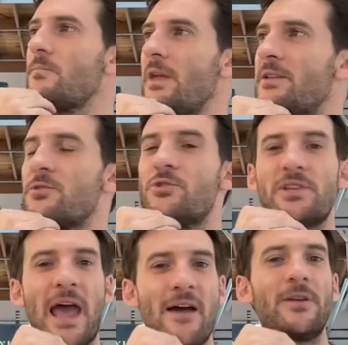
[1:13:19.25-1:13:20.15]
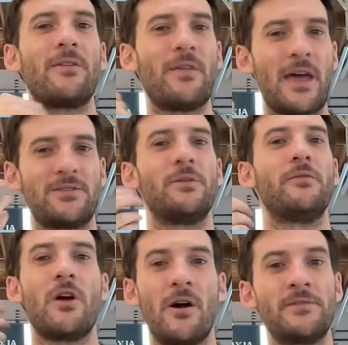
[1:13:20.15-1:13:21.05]
And so just having that sort of
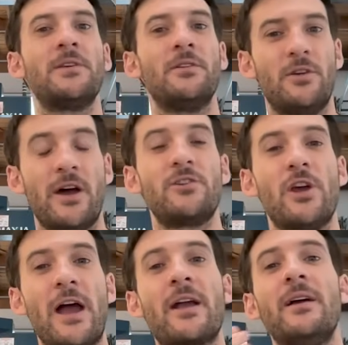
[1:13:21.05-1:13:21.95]
constant gut check